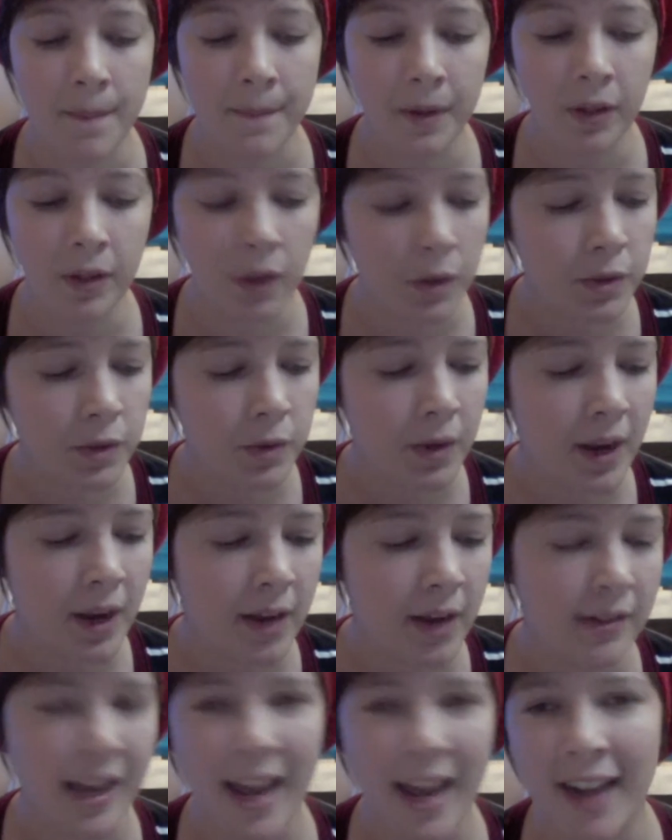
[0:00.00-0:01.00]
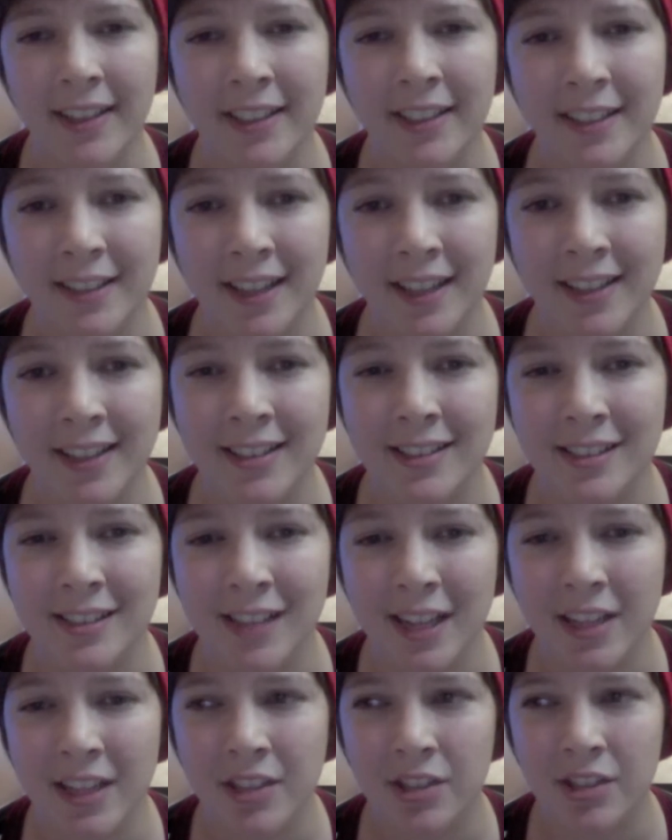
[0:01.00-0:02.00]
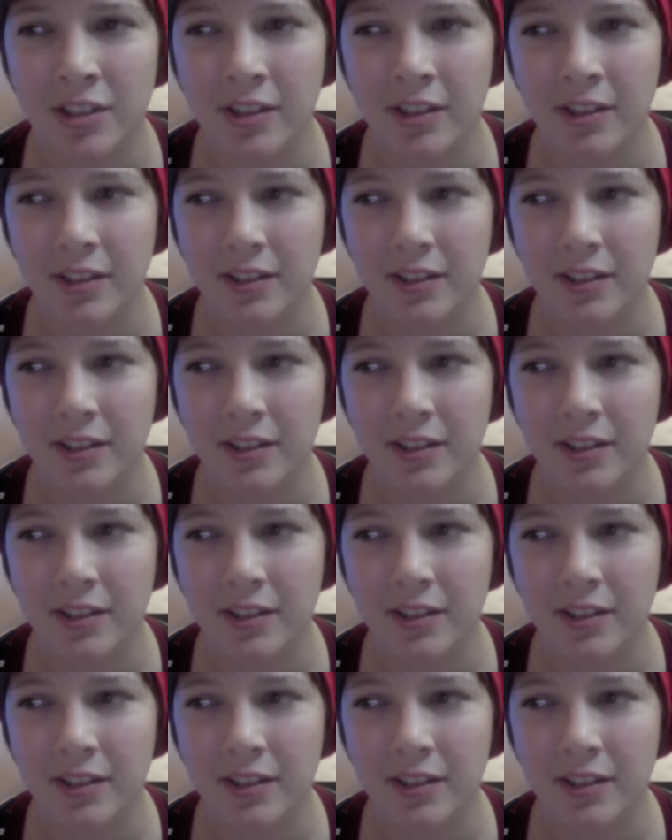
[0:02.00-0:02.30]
goes around acting like a stage